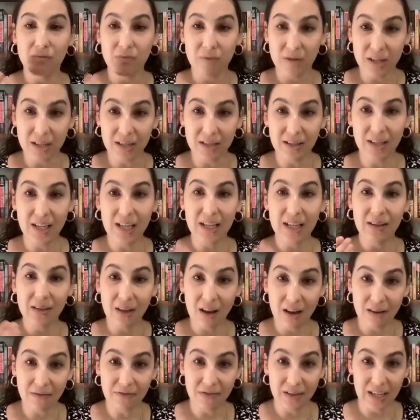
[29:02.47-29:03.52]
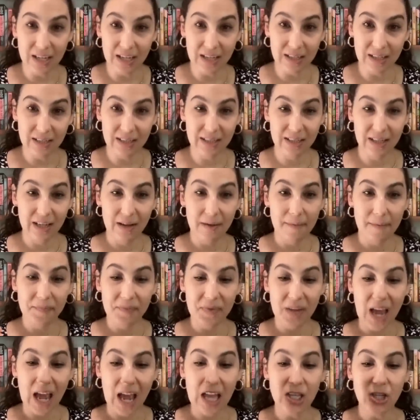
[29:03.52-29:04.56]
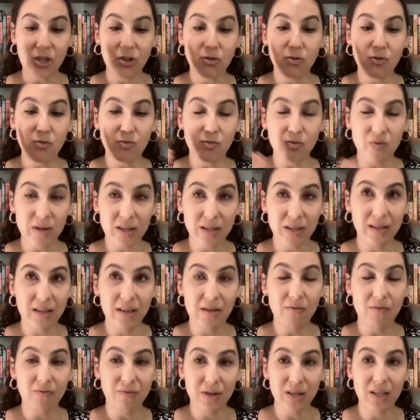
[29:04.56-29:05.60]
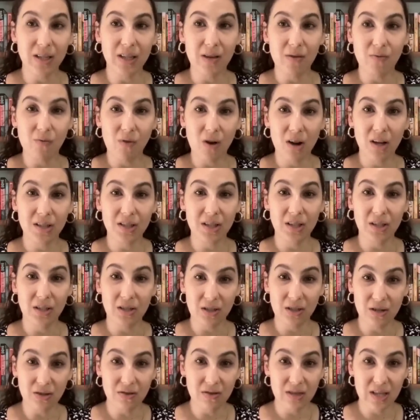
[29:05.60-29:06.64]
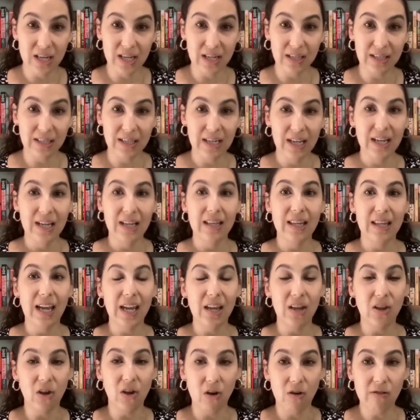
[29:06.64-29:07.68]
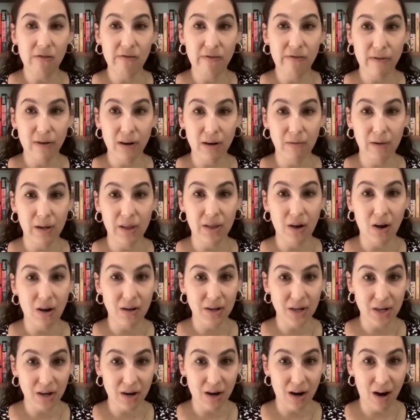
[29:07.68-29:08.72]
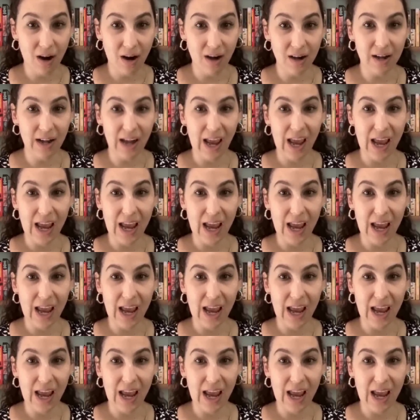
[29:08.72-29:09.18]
really love this, and you really, really want to do this, then go for it with all your heart.